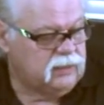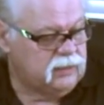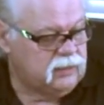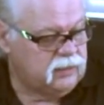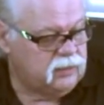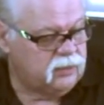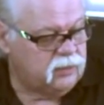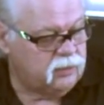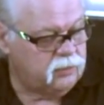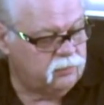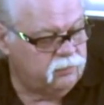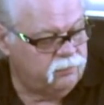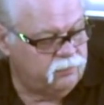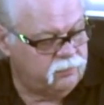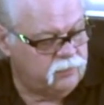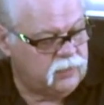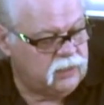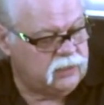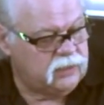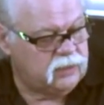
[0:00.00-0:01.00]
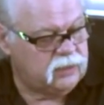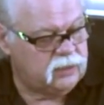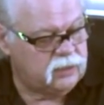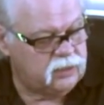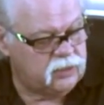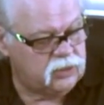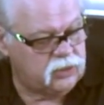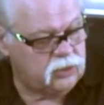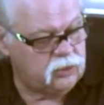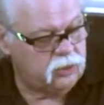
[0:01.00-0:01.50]
So this is the
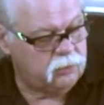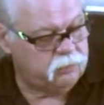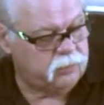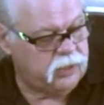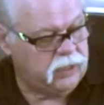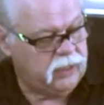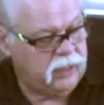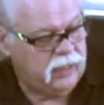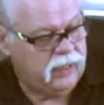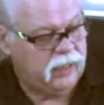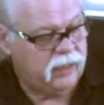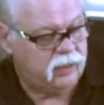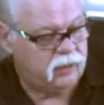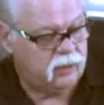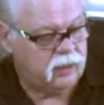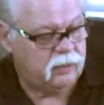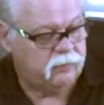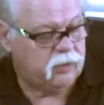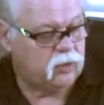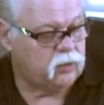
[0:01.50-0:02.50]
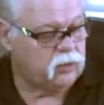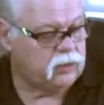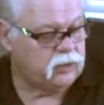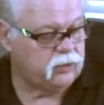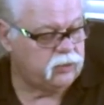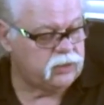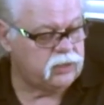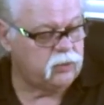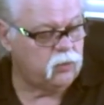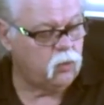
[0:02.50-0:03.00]
Syrp end. I'm only
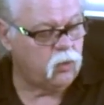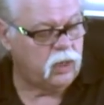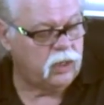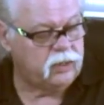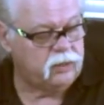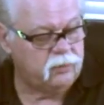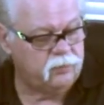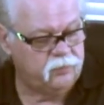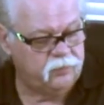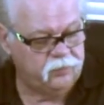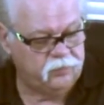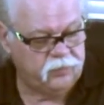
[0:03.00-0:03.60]
using one,